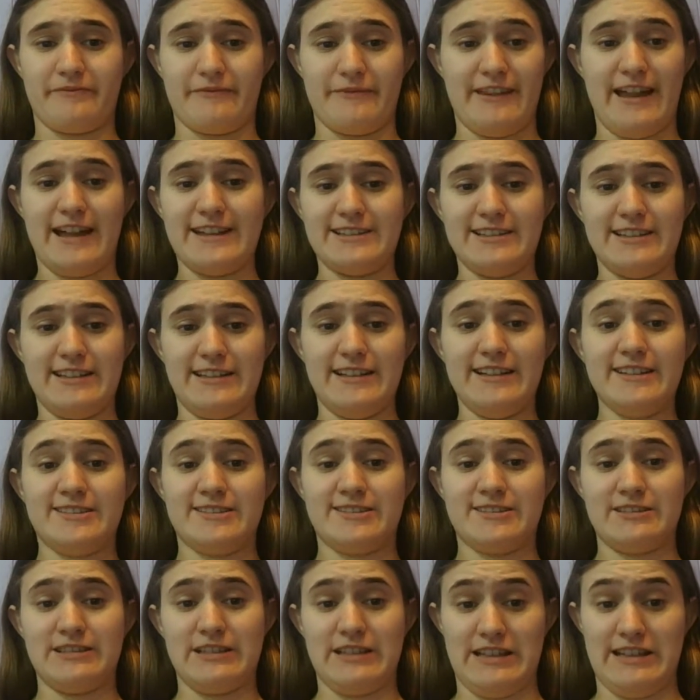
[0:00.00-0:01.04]
that's it.
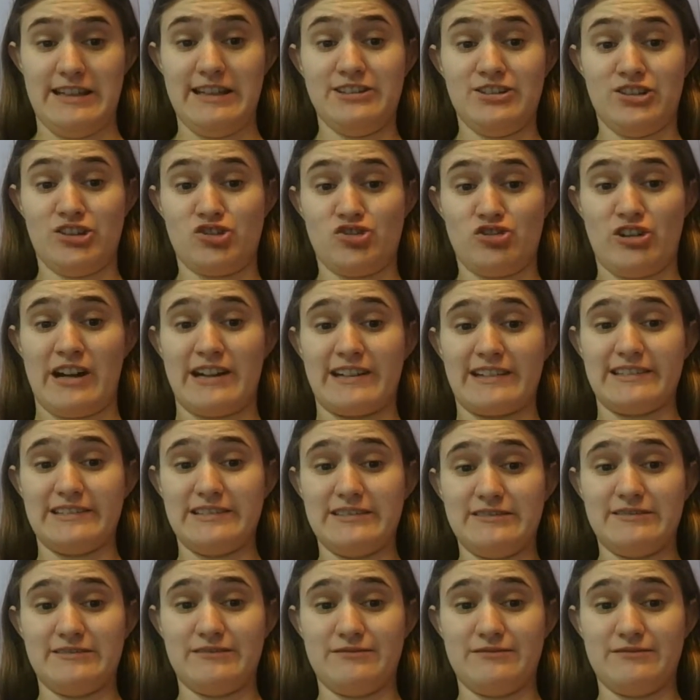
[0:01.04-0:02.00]
It's a dragon.